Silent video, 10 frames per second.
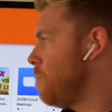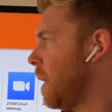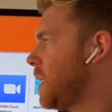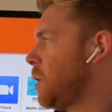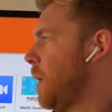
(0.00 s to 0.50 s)

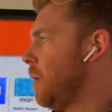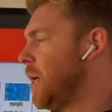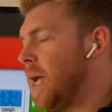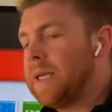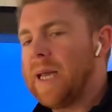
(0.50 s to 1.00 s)
button as well,
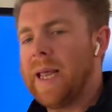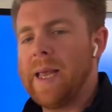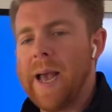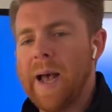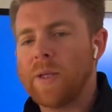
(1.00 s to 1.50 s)
taking
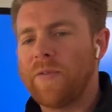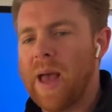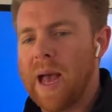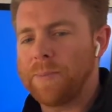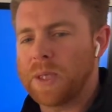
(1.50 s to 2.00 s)
it out of that
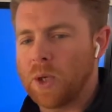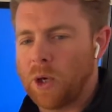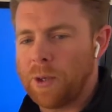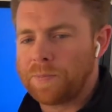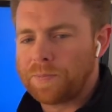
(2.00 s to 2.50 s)
App
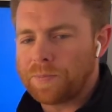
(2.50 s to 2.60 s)
Store.